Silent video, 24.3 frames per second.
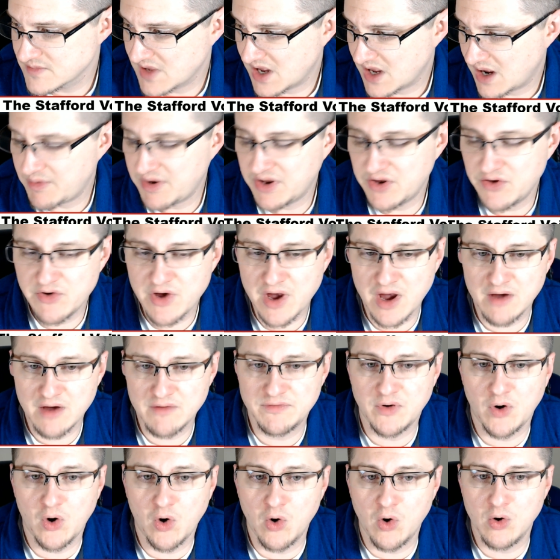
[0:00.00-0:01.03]
I mean, you
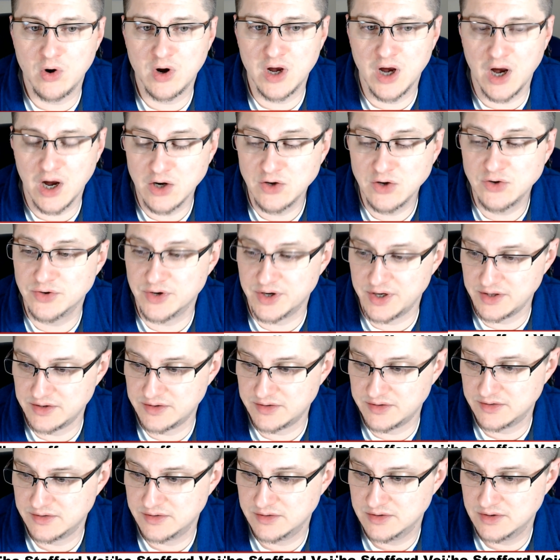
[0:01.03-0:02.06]
have whole
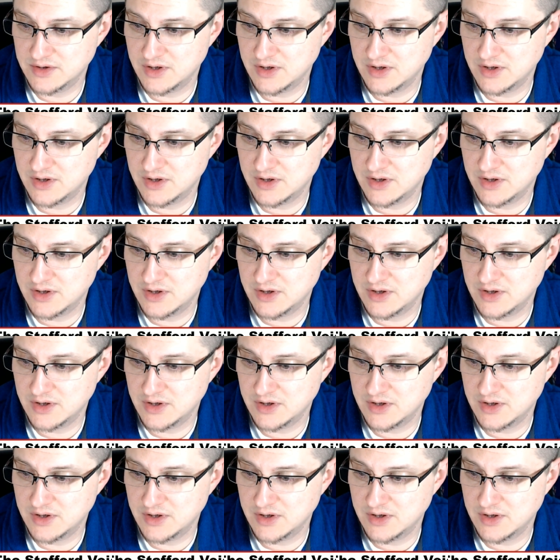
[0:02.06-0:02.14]
countries